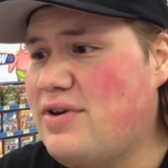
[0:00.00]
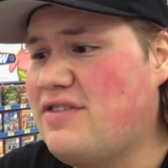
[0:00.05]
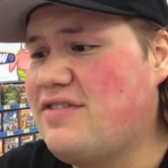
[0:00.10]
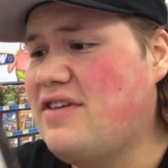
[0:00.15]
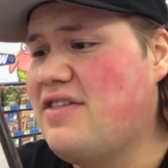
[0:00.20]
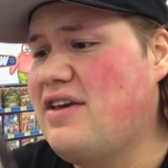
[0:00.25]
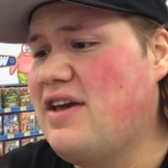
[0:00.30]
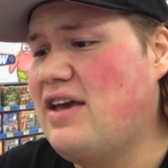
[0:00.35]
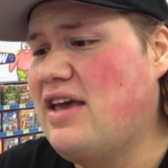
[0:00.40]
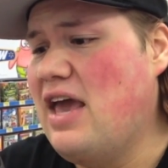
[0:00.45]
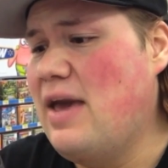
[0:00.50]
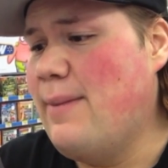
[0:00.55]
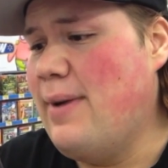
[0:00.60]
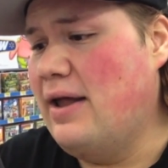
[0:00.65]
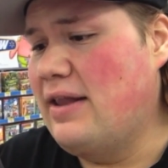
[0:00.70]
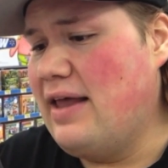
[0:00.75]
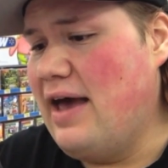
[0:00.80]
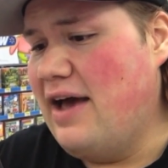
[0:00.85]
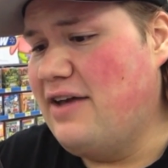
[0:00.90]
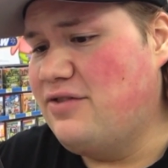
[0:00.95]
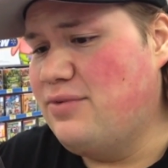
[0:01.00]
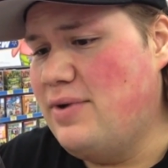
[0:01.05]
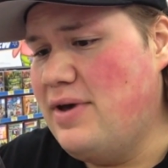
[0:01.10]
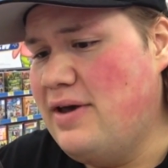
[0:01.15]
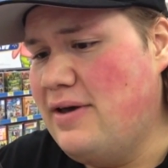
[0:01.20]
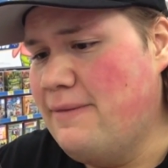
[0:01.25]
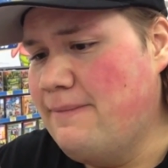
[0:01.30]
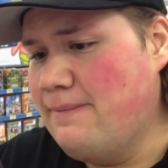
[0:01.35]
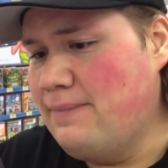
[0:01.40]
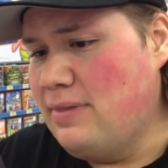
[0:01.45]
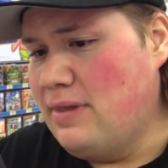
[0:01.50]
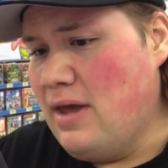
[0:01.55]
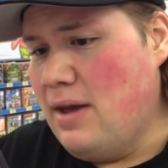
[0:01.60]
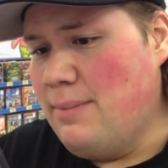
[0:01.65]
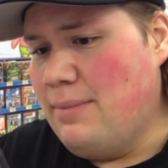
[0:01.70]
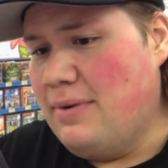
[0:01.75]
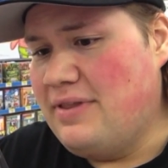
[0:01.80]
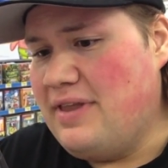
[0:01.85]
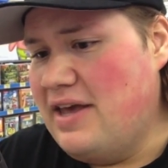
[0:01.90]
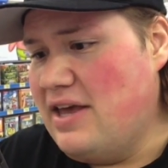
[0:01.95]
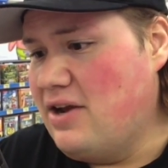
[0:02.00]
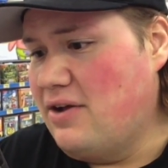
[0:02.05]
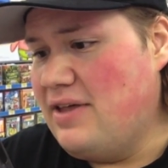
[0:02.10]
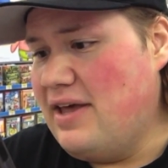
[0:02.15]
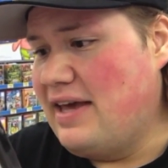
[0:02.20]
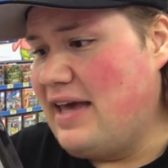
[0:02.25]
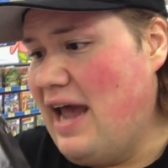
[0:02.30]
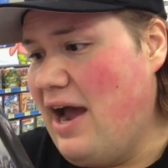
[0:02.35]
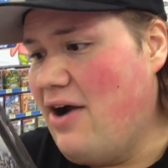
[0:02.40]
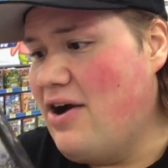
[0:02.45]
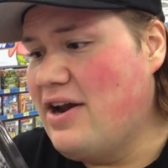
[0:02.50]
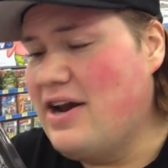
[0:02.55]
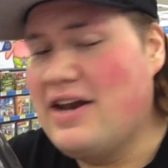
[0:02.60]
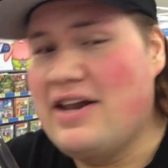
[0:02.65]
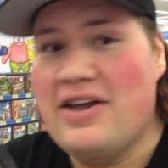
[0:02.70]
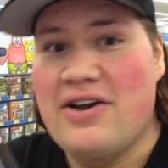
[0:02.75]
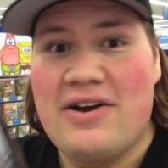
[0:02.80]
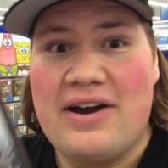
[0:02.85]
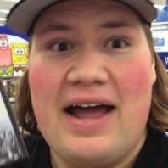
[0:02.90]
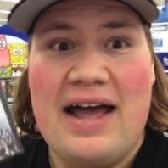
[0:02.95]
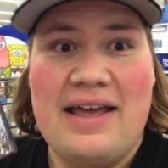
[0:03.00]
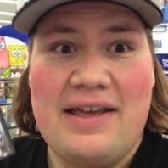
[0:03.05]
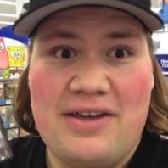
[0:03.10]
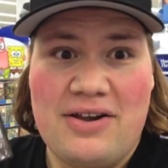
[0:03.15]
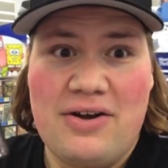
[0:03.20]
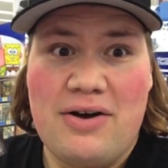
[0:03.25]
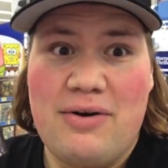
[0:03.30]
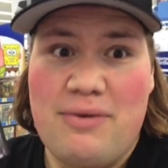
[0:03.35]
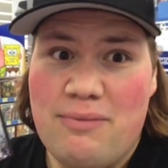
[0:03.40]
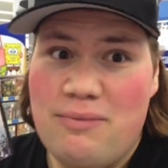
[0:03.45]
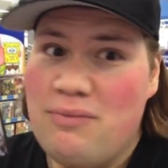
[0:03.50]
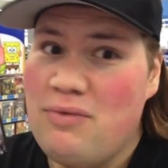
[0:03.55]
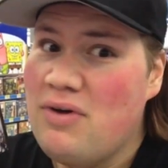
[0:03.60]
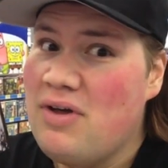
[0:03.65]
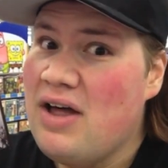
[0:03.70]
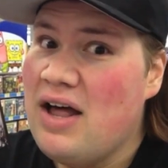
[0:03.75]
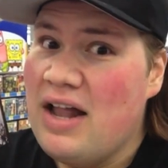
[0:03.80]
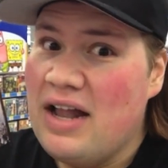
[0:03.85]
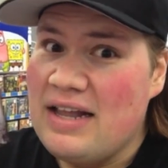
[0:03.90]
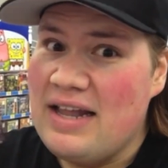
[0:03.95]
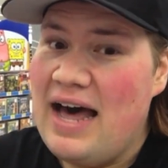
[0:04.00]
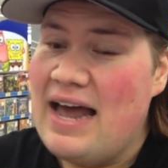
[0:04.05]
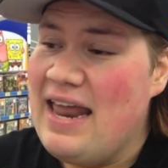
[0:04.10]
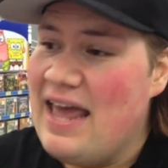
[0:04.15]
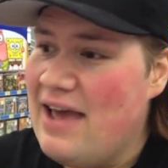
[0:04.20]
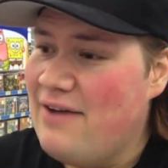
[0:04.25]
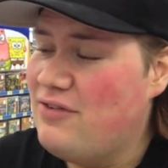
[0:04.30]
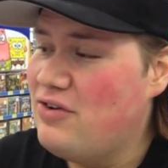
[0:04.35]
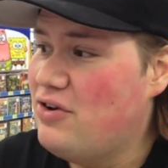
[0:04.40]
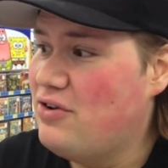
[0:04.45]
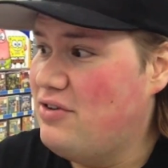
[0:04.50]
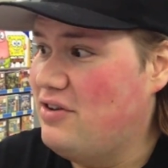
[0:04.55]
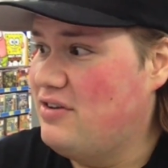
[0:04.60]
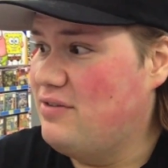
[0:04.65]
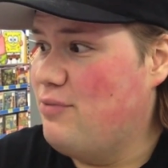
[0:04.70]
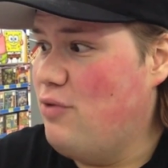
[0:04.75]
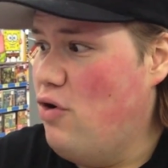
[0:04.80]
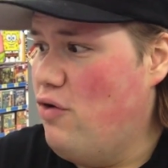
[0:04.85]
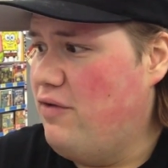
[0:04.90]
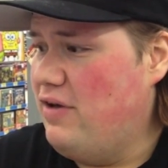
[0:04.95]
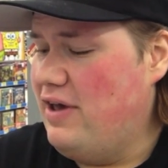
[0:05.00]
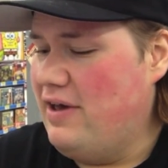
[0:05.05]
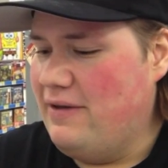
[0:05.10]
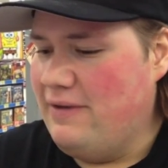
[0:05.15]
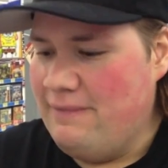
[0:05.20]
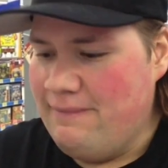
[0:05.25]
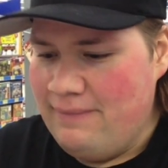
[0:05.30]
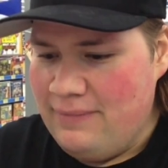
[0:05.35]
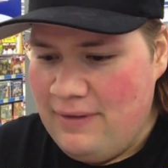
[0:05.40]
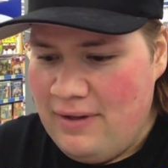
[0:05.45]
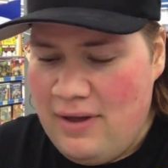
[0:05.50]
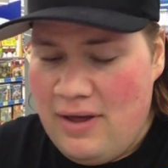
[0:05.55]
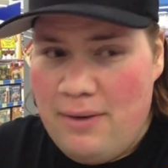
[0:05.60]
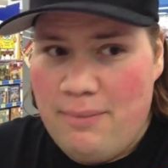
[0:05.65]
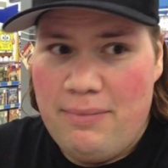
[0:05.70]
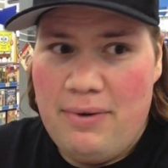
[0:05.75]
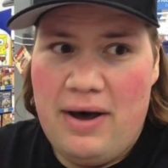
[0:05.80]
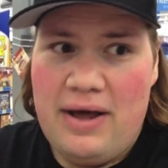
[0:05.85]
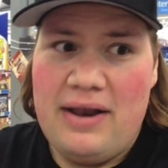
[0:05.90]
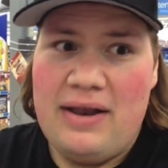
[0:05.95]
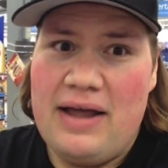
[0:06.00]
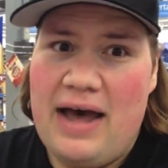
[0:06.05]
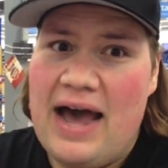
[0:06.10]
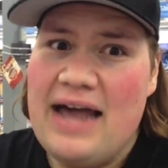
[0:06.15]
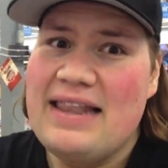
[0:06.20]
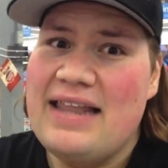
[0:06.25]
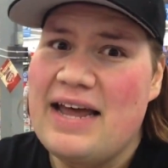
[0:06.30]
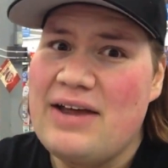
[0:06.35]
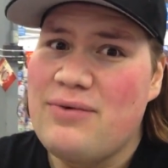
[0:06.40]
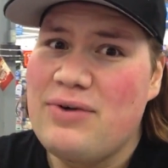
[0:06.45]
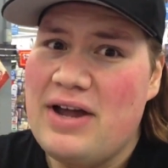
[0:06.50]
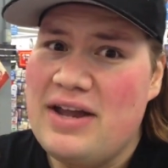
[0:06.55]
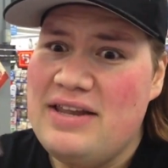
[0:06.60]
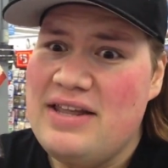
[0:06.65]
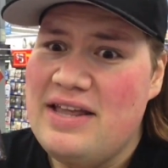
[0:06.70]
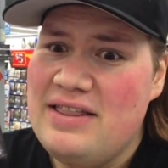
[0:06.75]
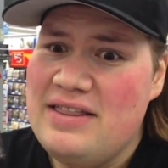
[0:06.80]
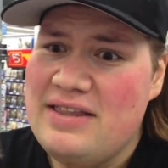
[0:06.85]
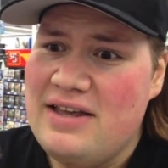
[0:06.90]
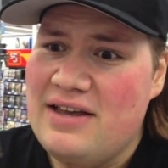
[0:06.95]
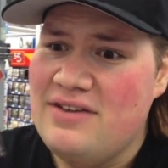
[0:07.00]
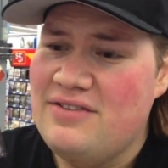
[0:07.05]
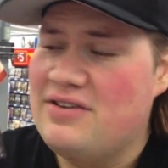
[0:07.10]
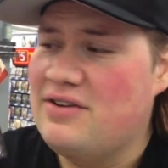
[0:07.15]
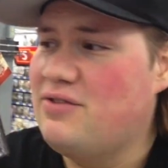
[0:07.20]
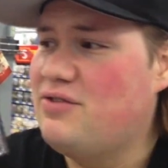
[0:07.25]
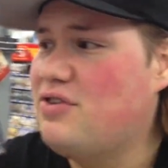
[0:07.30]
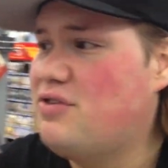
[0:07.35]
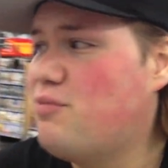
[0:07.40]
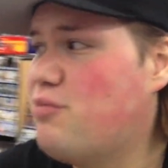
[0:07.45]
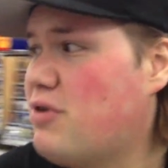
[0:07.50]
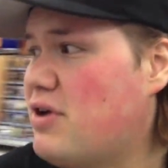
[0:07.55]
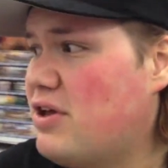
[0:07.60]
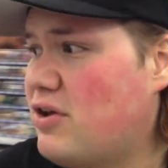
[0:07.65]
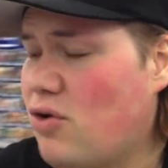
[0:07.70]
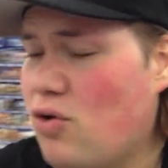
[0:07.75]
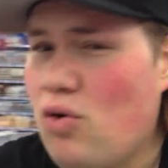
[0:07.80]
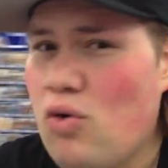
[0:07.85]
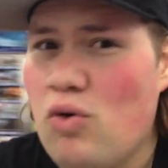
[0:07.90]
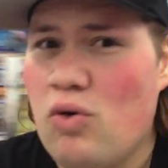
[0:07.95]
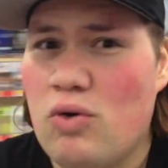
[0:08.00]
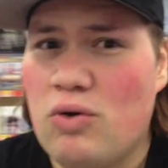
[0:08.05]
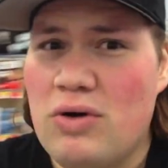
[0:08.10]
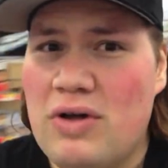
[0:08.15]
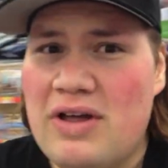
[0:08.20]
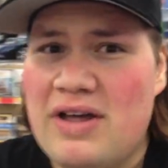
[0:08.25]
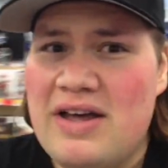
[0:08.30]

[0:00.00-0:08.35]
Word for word: week because I think it came out last week. But they, you know, they carried in here, and I, you know, I'm a lot heavier in this movie. But I like what I did in this, and it was just pretty cool